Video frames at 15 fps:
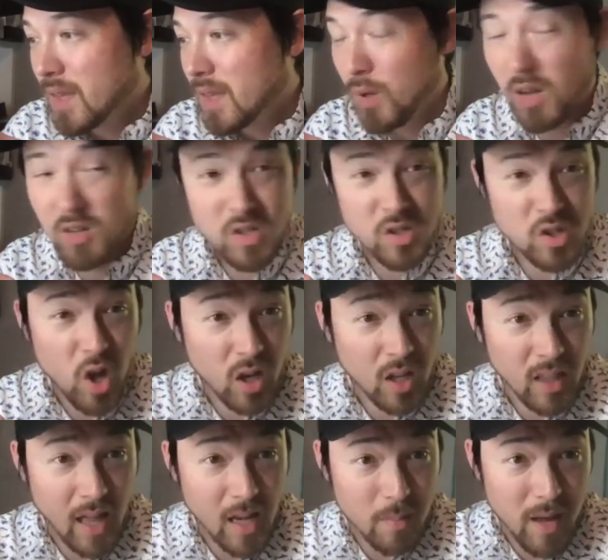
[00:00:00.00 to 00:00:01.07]
We also talk a
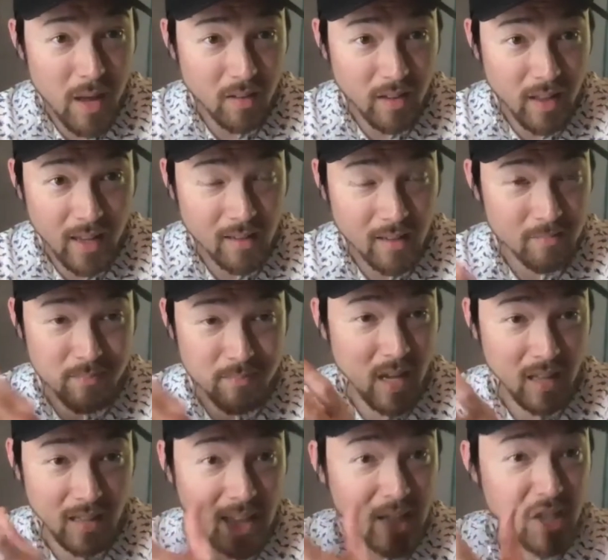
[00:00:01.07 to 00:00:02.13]
lot about like
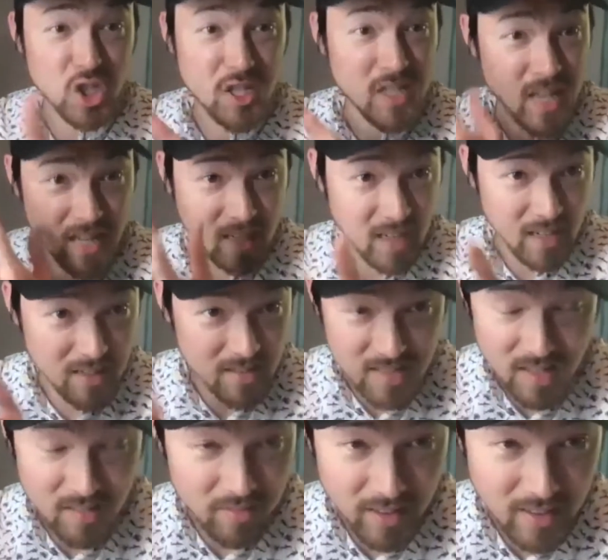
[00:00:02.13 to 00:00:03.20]
election data and
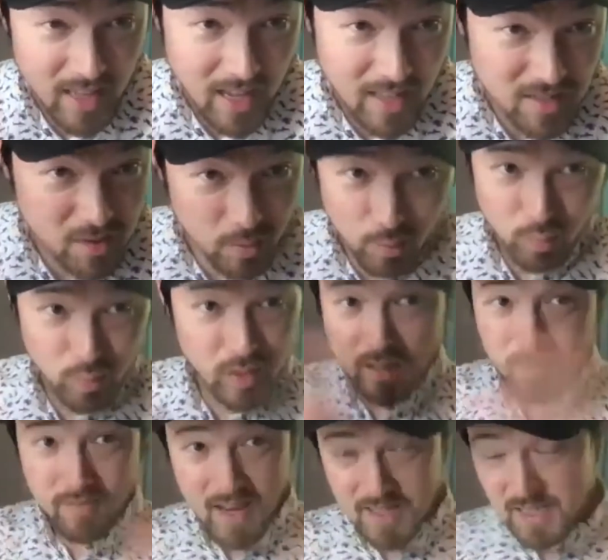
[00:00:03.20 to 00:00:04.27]
stuff like that. So really
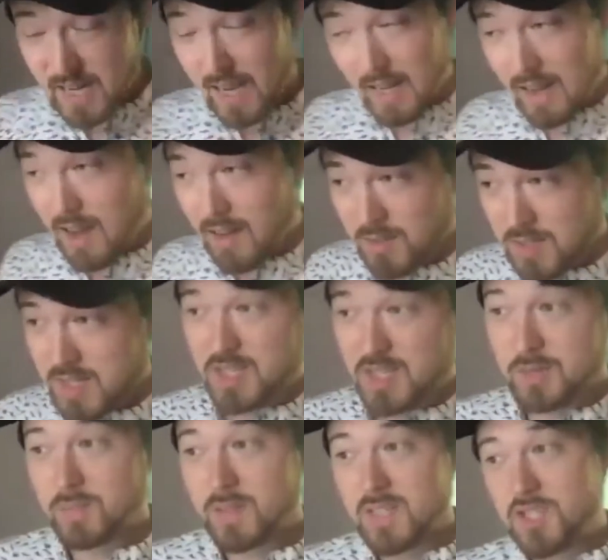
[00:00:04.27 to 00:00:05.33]
fascinating
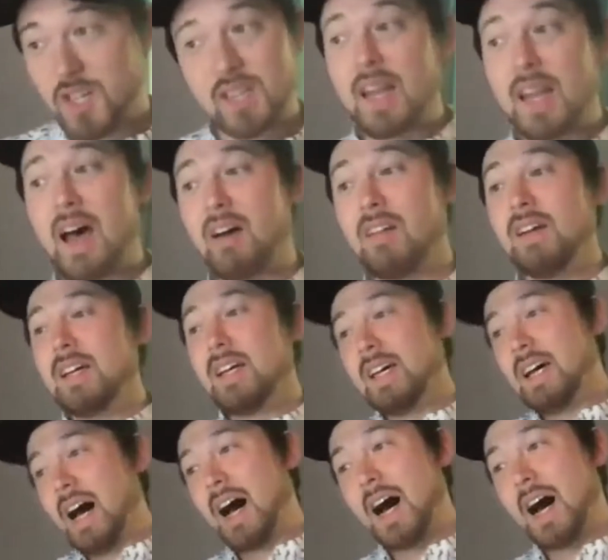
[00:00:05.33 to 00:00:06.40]
conversation. Please check that out.
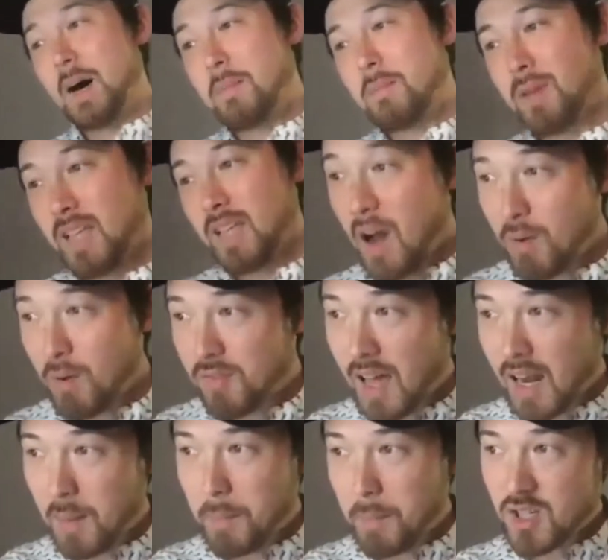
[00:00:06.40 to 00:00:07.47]
But yeah, we've
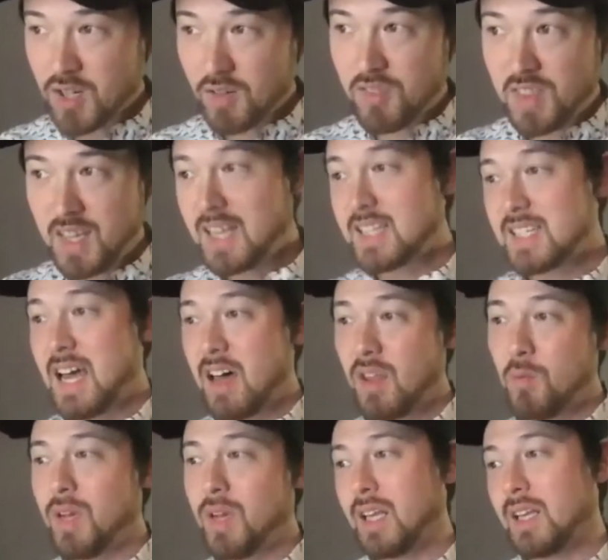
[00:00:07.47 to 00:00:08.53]
got a bunch of things now that
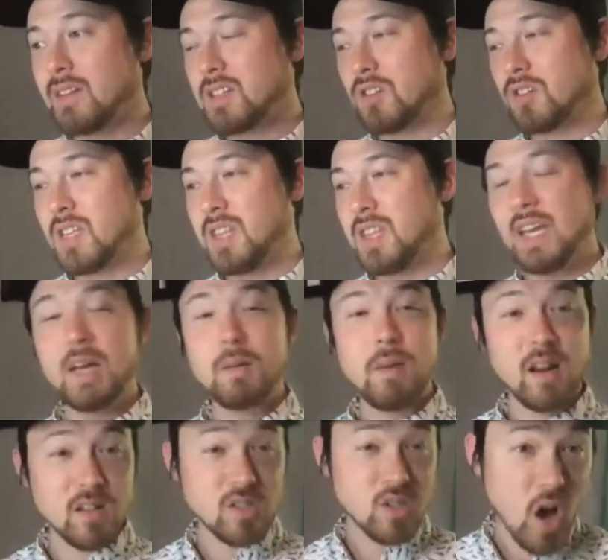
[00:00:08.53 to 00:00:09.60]
we can start to think
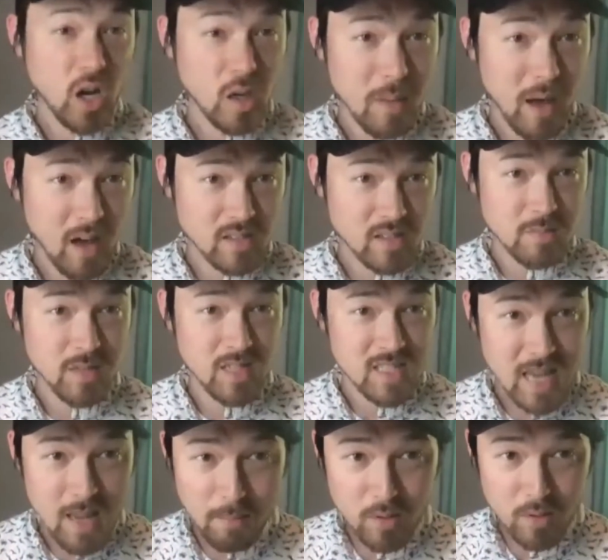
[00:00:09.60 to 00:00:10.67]
about and talk about, some
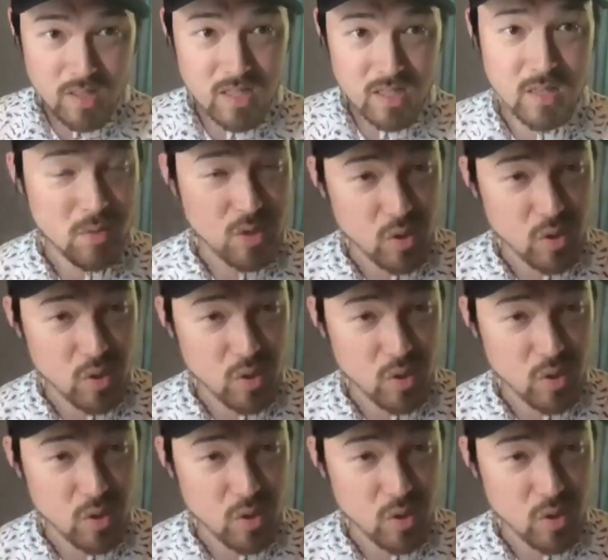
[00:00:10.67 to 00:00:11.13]
examples and some